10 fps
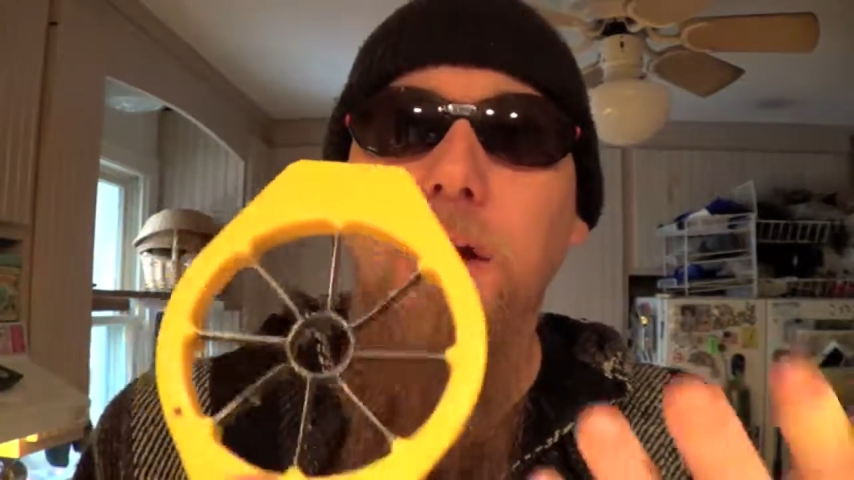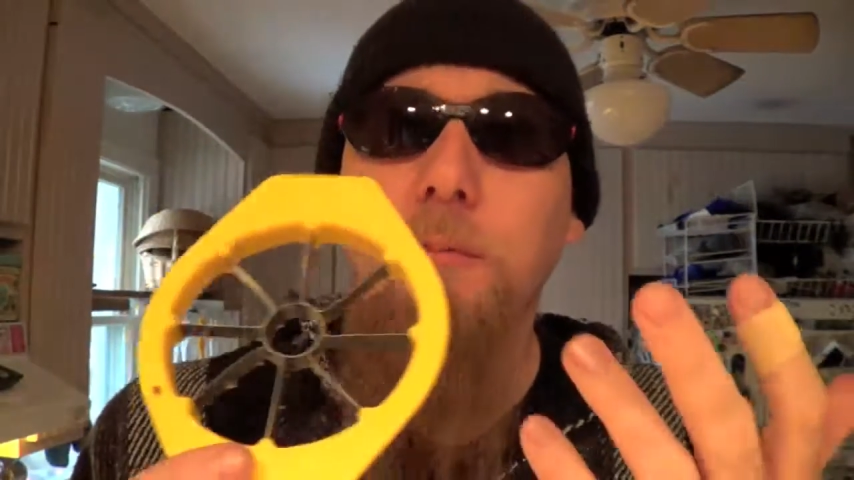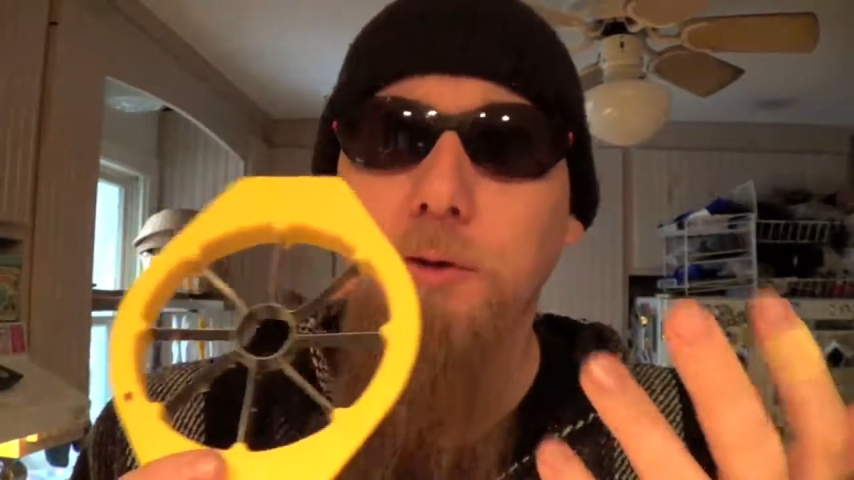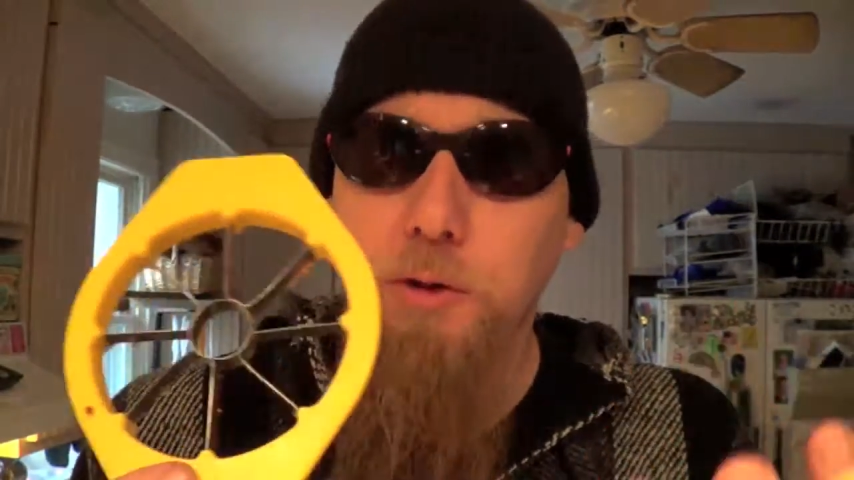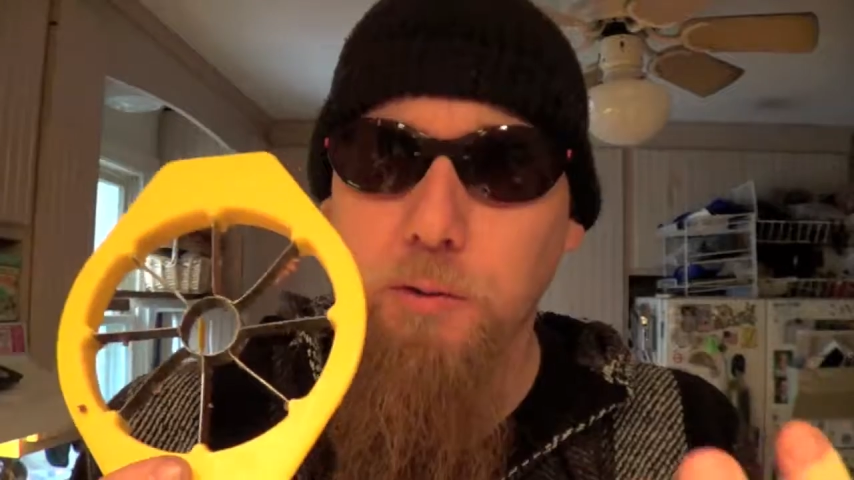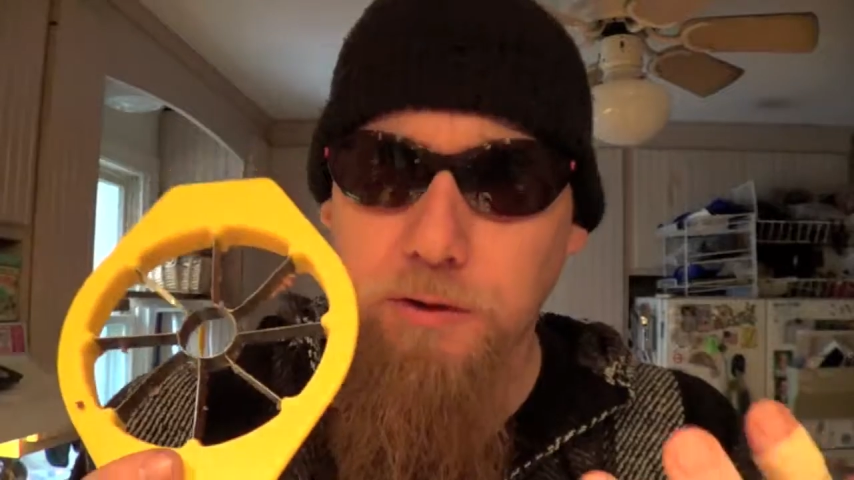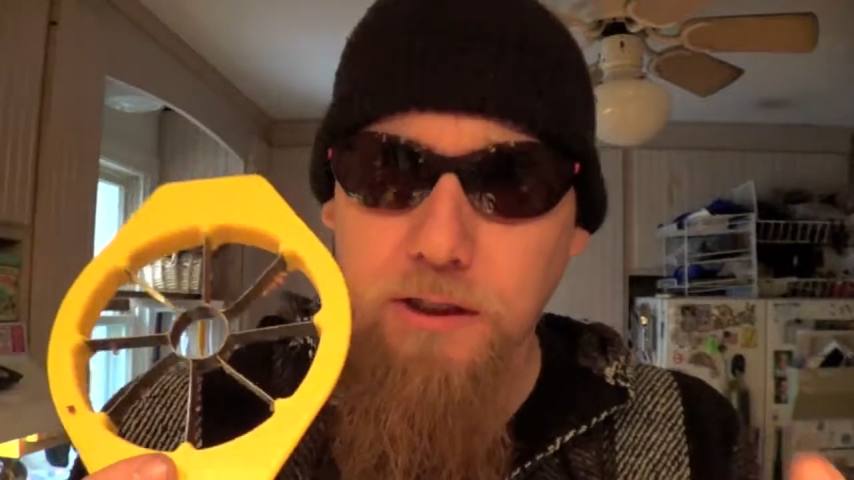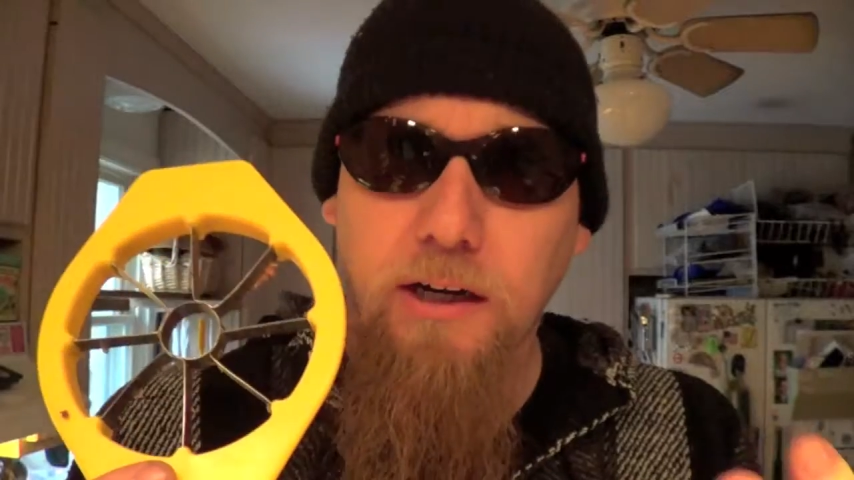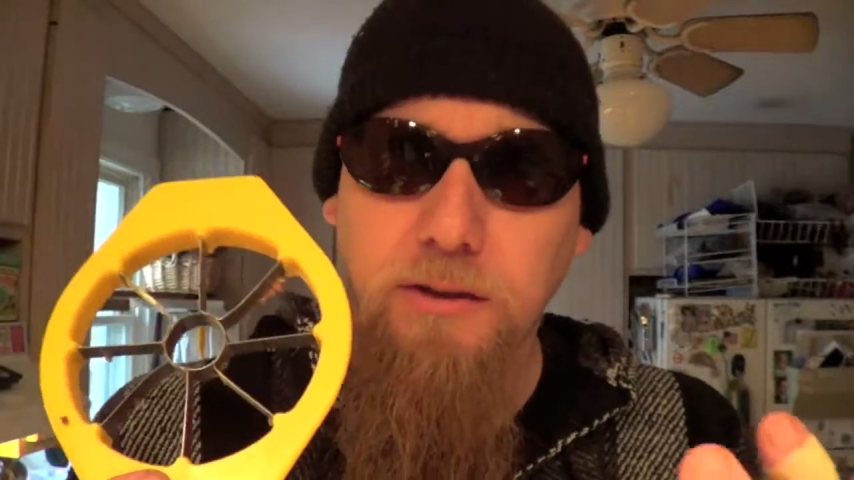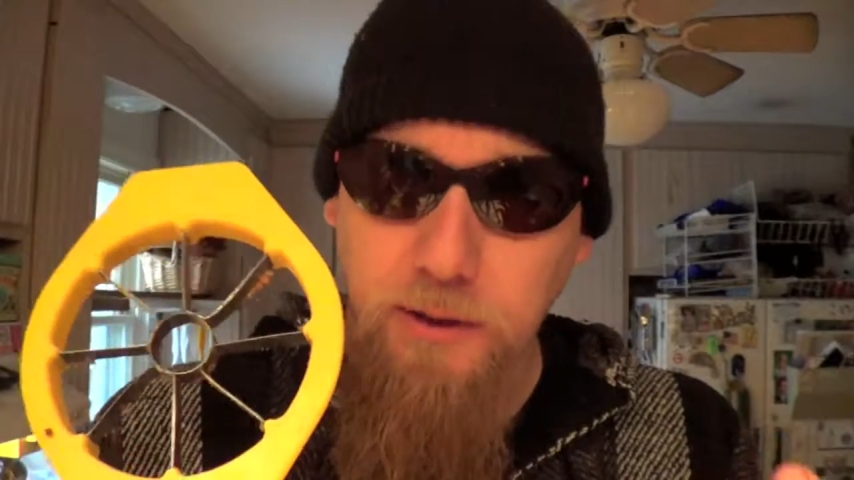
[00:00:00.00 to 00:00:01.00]
episodes
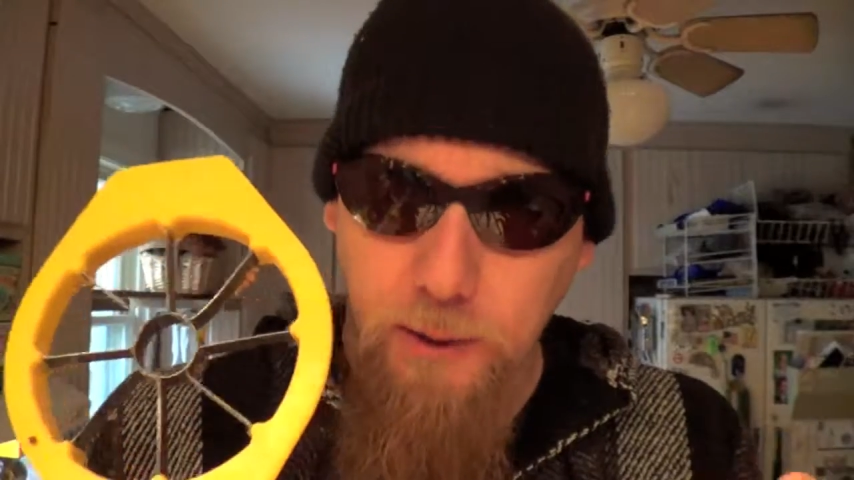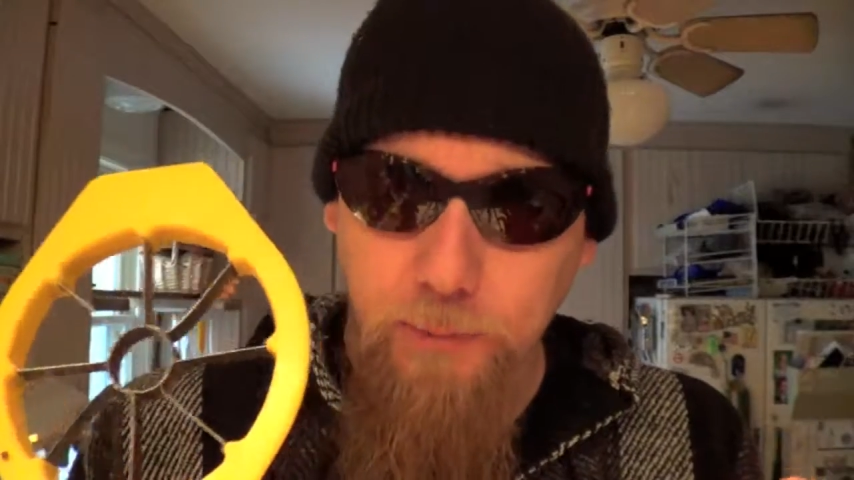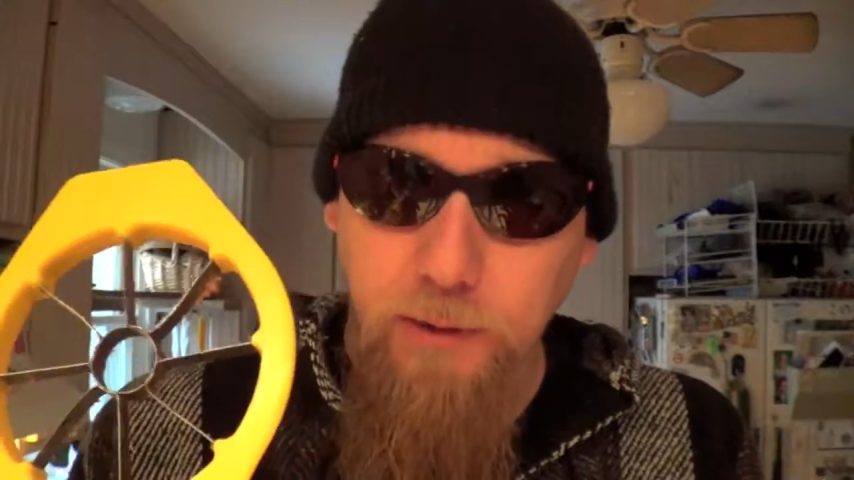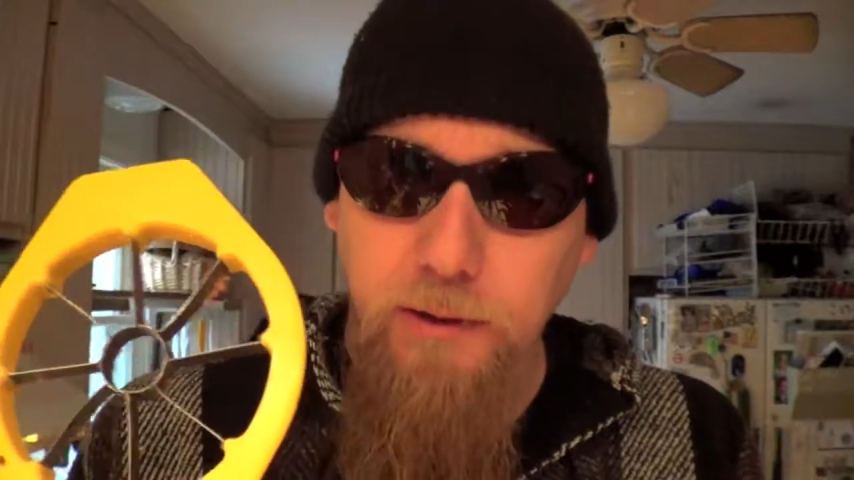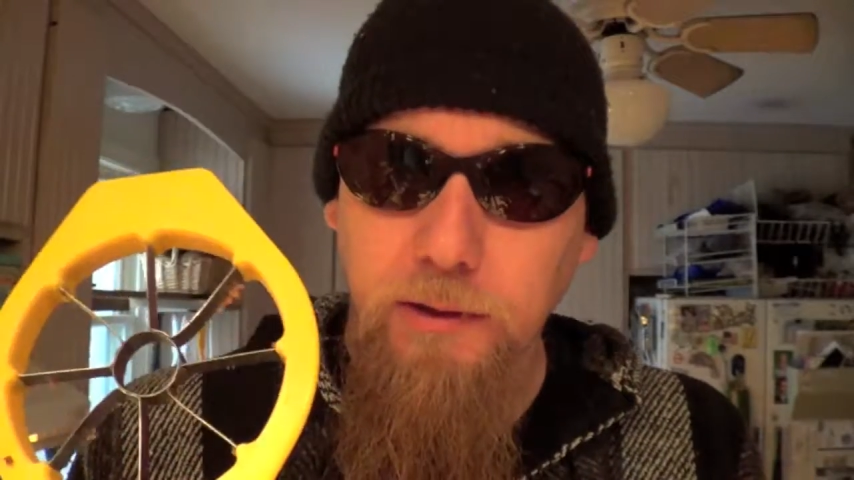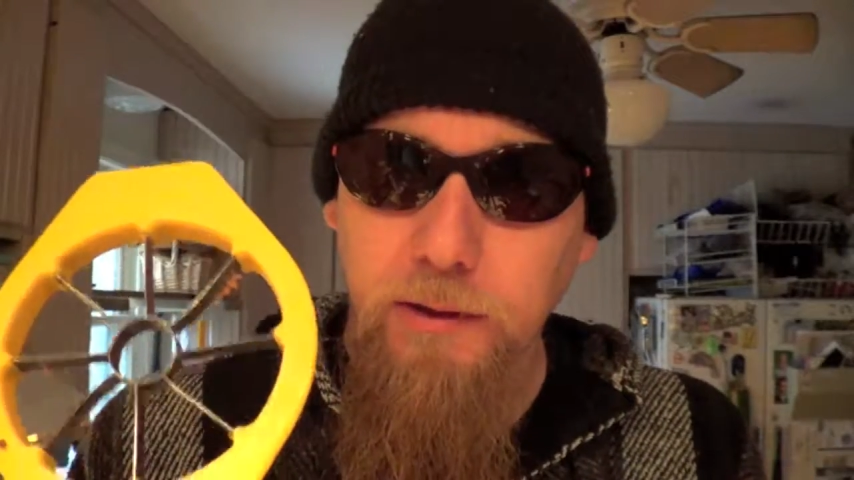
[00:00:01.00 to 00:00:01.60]
out of something,